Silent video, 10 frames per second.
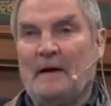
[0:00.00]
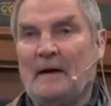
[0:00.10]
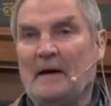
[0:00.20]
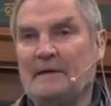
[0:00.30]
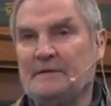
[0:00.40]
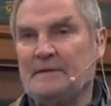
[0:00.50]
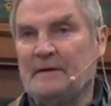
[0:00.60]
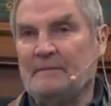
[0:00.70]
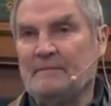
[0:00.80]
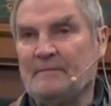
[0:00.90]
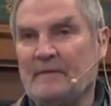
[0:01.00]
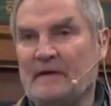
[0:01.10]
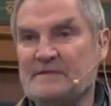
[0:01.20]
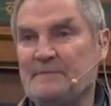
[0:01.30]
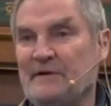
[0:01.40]
and
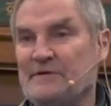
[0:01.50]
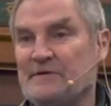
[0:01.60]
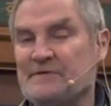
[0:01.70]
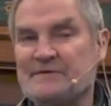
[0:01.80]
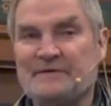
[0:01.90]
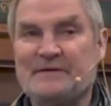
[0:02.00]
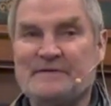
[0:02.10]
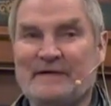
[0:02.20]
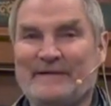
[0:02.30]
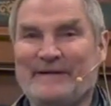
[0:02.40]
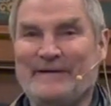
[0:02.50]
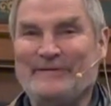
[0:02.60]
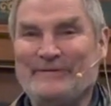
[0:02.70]
has opinions and things like that.